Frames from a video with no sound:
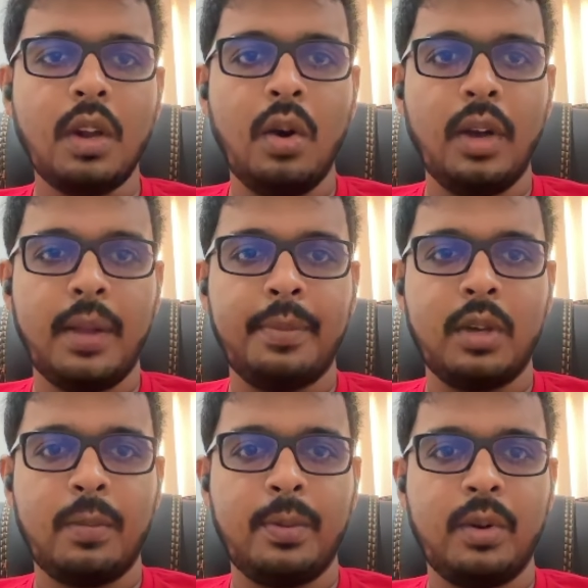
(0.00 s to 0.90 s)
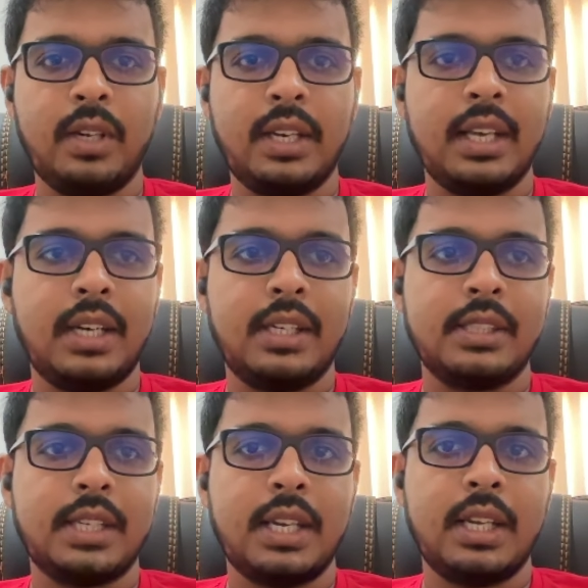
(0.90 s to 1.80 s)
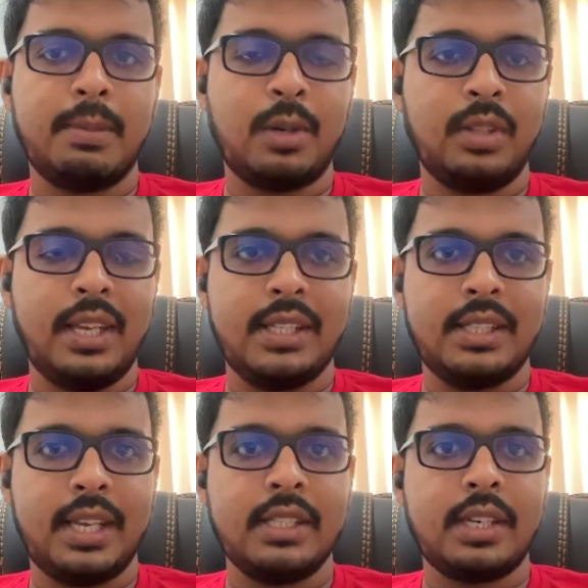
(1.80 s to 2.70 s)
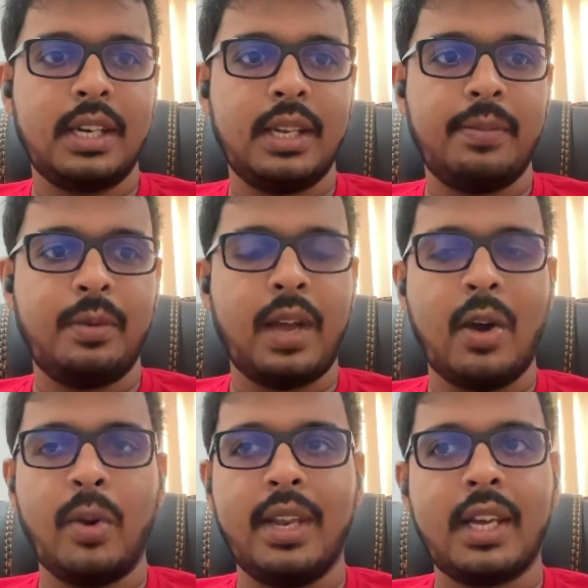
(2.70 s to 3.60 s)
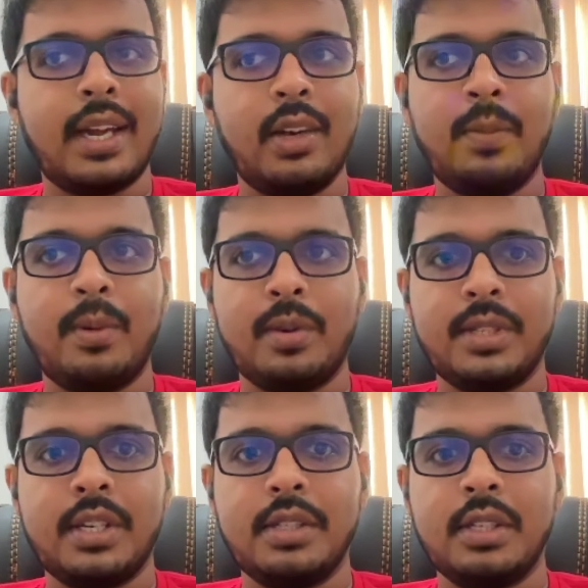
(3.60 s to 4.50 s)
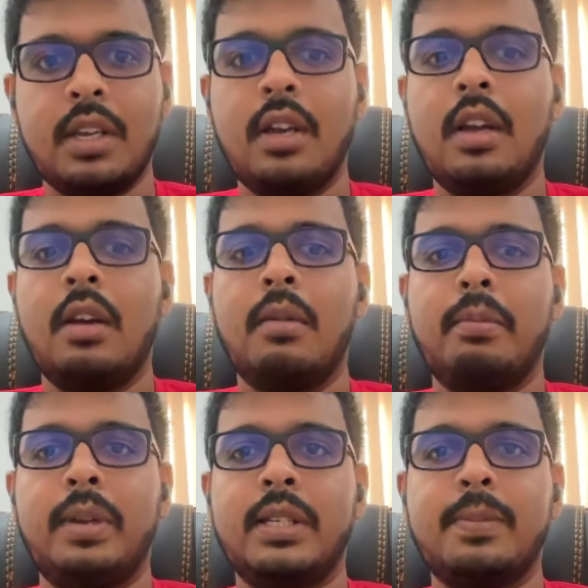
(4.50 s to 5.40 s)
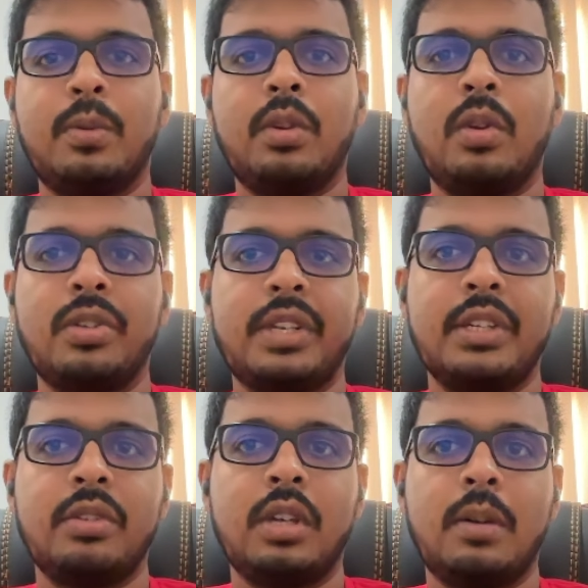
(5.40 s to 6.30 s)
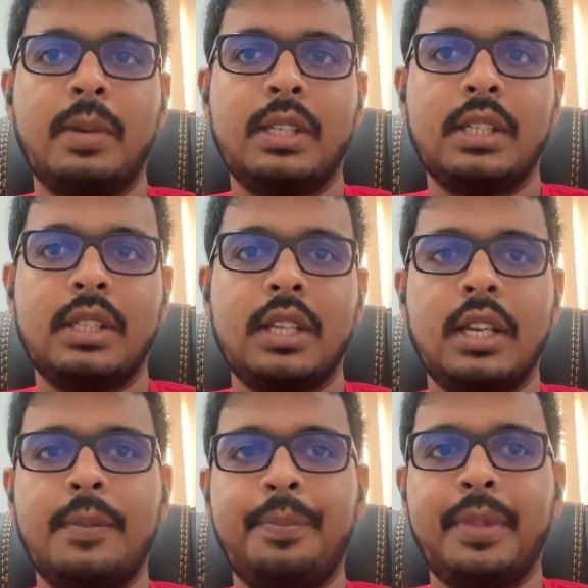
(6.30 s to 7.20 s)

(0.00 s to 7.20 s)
Okay, hope you got a clear understanding about these things, right? If you have any kind of questions, please put those things in the comment section, then